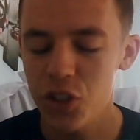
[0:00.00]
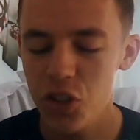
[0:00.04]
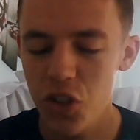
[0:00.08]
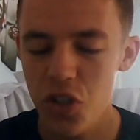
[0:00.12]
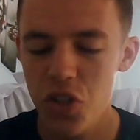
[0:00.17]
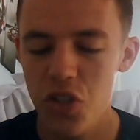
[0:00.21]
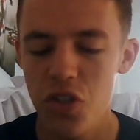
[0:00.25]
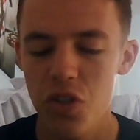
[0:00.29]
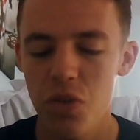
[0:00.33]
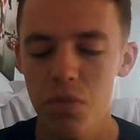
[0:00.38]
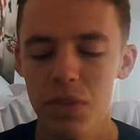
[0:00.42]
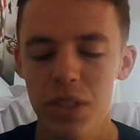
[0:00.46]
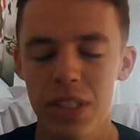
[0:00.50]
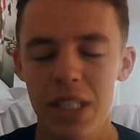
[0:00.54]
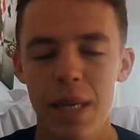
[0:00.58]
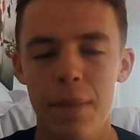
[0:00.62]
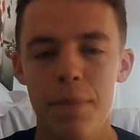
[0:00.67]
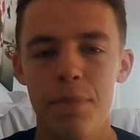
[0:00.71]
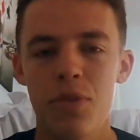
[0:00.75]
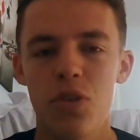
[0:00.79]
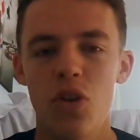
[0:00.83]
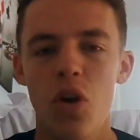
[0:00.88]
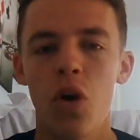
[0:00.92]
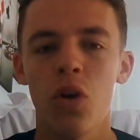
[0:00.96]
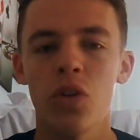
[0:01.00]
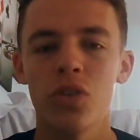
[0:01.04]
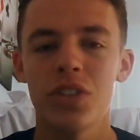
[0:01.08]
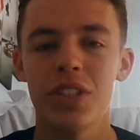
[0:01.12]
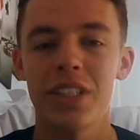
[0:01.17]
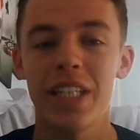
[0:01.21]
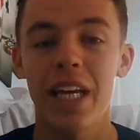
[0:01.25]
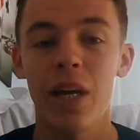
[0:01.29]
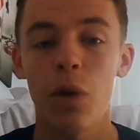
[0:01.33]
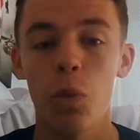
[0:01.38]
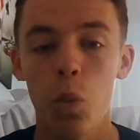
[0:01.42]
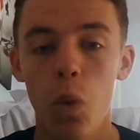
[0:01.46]
Just some tips on
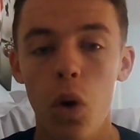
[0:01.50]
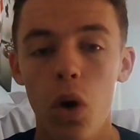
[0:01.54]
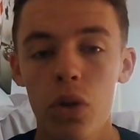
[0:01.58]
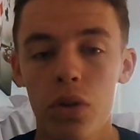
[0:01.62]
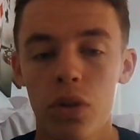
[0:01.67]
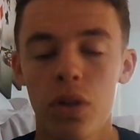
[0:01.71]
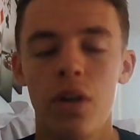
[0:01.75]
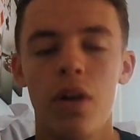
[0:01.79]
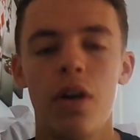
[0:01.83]
day 1